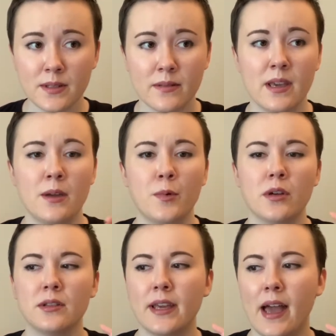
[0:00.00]
They
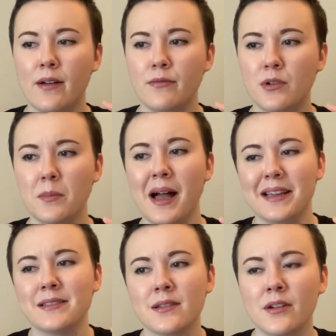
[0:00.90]
rarely have their
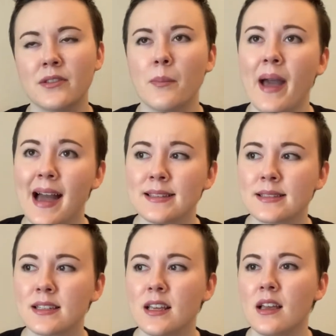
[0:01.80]
mind on the
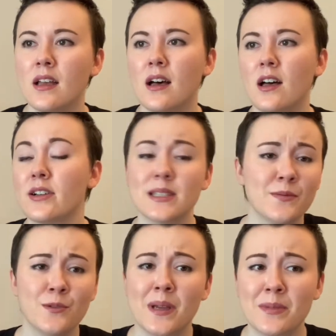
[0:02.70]
past, except
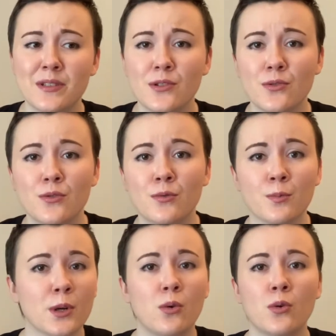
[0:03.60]
for maybe to
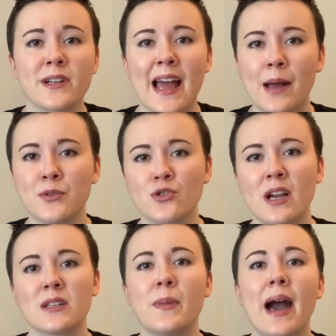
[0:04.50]
record
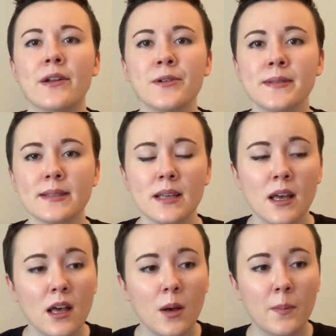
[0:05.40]
abstract patterns,
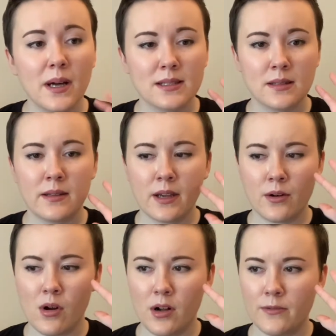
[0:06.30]
but they
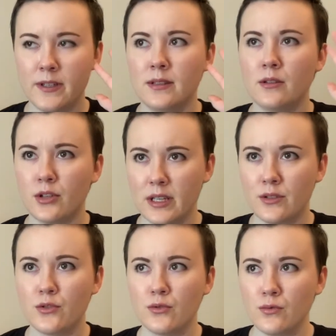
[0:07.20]
are often looking
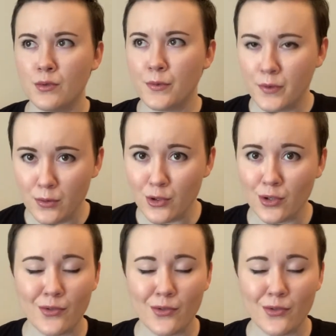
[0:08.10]
to the future.